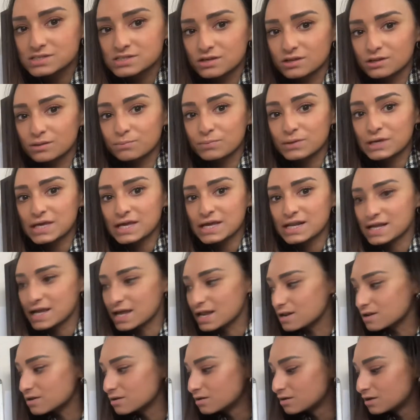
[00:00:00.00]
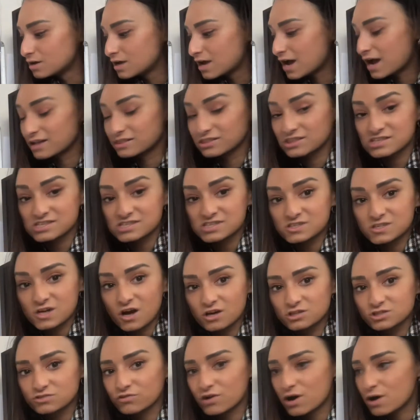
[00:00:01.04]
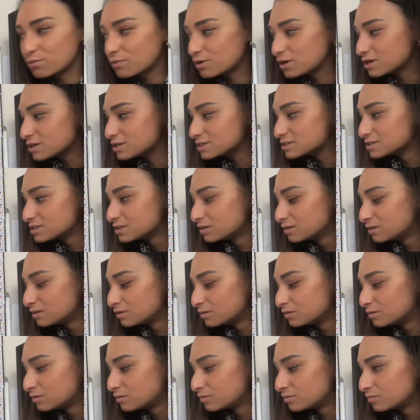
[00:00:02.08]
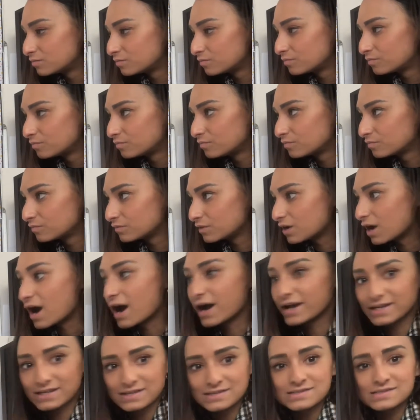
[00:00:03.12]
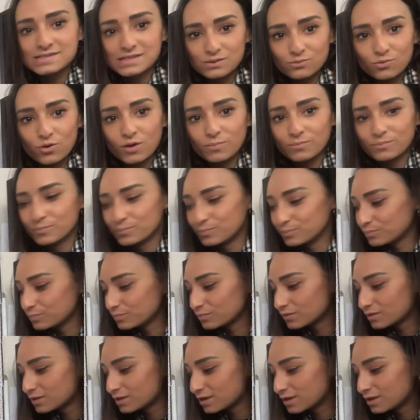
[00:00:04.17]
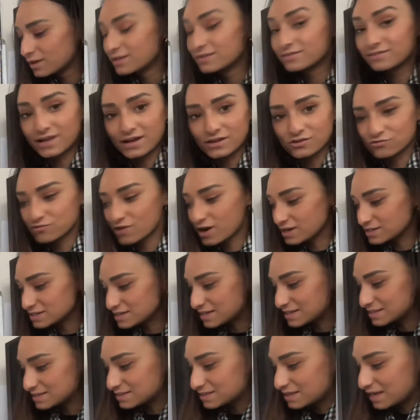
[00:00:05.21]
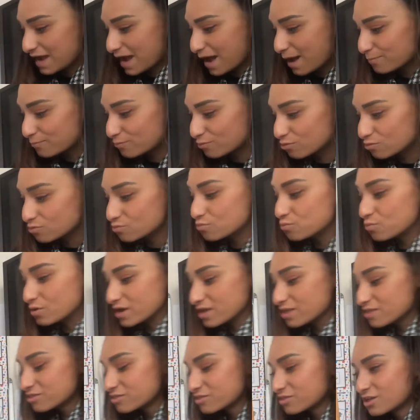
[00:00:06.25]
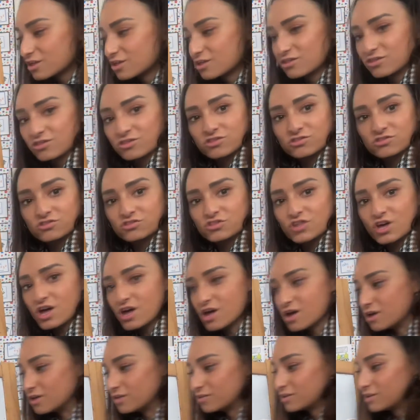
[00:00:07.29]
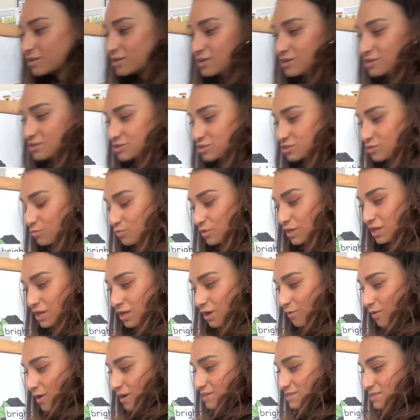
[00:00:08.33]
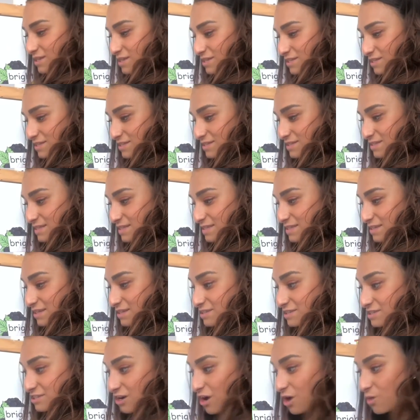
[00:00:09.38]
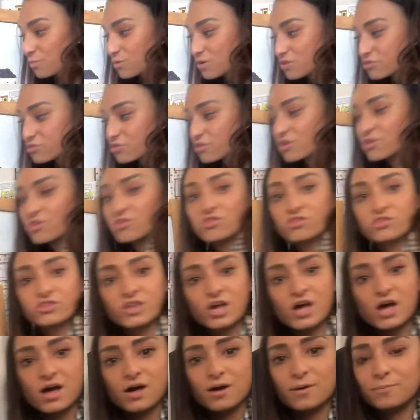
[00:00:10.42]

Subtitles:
at the beginning, at the start of our word? I can see one. That's right, it's the apple with the. So we know our sentence is going to start with the.